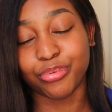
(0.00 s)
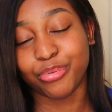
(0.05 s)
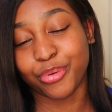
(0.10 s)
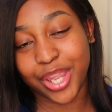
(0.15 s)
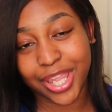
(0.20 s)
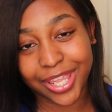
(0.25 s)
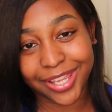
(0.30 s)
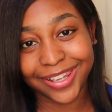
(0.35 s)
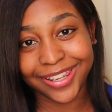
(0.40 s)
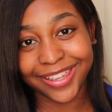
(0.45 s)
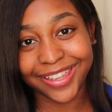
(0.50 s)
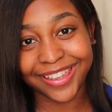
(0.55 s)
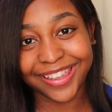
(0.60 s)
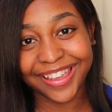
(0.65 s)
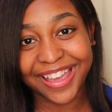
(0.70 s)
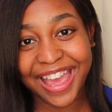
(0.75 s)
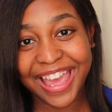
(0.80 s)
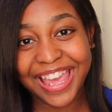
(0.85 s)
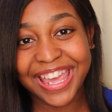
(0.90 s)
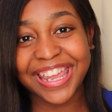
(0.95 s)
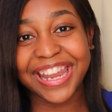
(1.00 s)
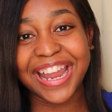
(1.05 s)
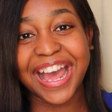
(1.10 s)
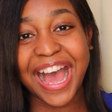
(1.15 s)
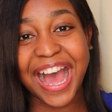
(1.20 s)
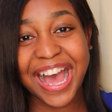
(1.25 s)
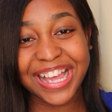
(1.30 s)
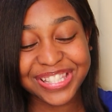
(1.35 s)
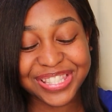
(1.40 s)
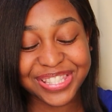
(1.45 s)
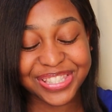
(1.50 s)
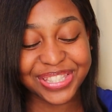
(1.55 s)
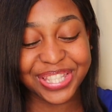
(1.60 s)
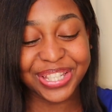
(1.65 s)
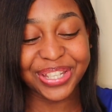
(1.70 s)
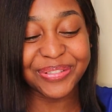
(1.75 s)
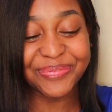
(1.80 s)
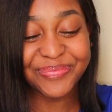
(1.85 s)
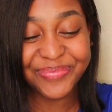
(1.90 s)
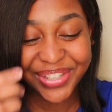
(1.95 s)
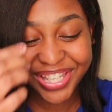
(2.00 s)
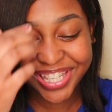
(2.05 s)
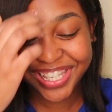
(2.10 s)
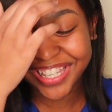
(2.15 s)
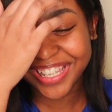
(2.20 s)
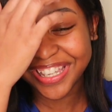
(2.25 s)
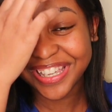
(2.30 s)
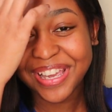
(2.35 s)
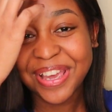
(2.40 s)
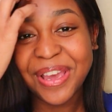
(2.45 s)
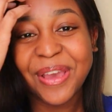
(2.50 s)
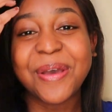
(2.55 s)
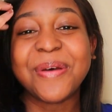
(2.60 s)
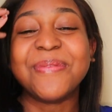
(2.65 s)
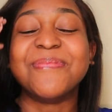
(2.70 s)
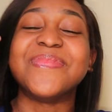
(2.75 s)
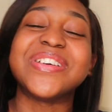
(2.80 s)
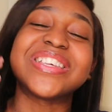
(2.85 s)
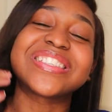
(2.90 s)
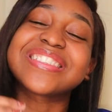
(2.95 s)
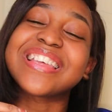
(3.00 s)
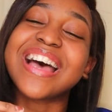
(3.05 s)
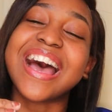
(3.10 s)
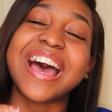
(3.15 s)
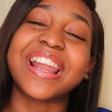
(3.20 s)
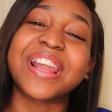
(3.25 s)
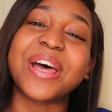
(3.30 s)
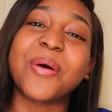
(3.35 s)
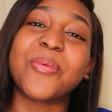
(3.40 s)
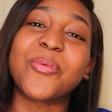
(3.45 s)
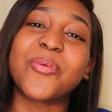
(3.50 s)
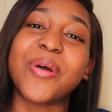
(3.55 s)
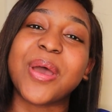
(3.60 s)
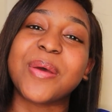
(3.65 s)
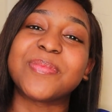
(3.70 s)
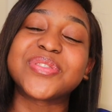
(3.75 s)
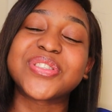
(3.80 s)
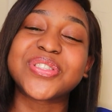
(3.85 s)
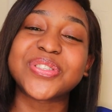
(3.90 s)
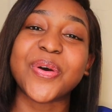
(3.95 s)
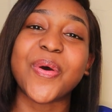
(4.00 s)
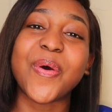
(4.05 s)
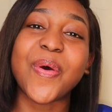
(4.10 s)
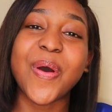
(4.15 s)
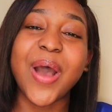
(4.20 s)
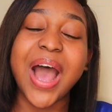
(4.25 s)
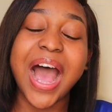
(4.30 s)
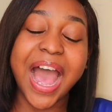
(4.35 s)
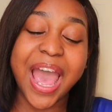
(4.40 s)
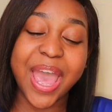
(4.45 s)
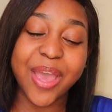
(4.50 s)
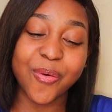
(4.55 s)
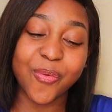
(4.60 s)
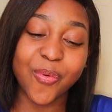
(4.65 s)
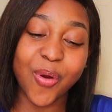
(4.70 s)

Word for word: really, it has to be Mister Adam Webb. So I